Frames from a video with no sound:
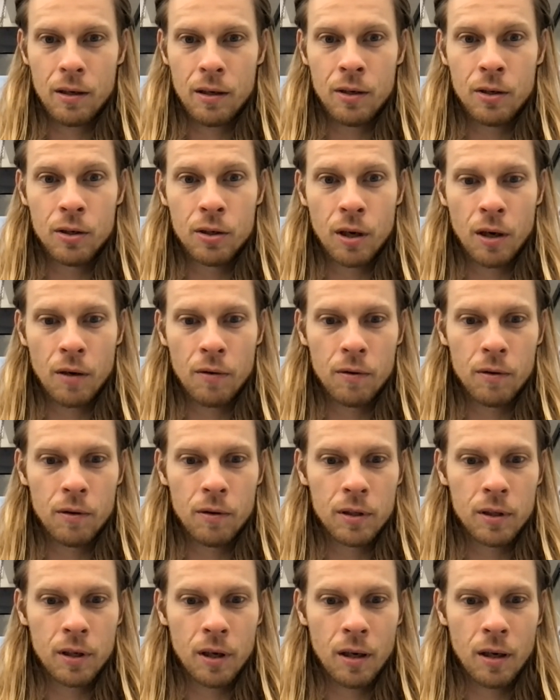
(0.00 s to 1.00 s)
In
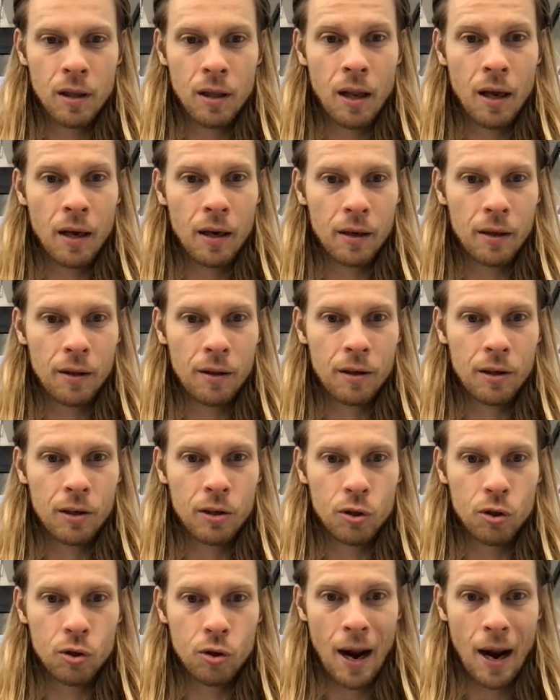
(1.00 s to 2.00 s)
general, it's on length
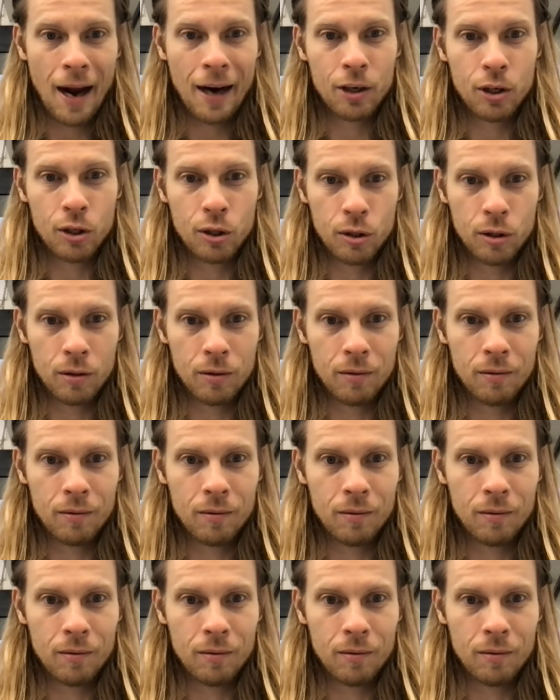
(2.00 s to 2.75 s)
contraction.